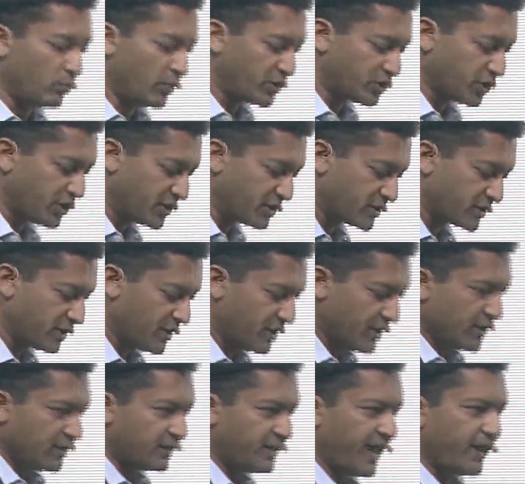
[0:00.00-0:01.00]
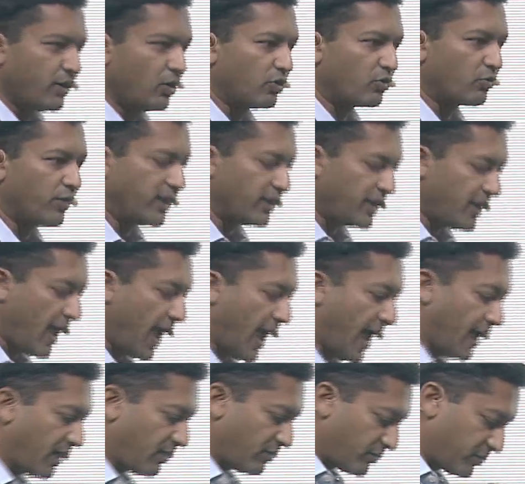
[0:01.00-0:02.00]
which is they don't really
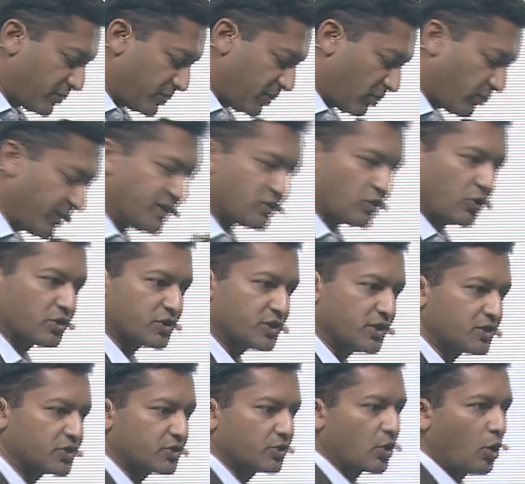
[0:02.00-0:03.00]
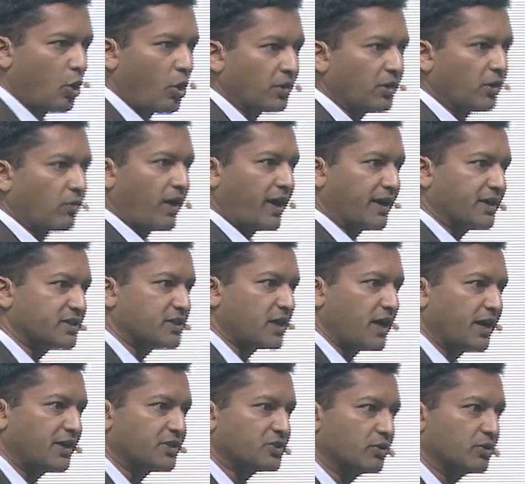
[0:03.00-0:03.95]
have the resources to go on the right side,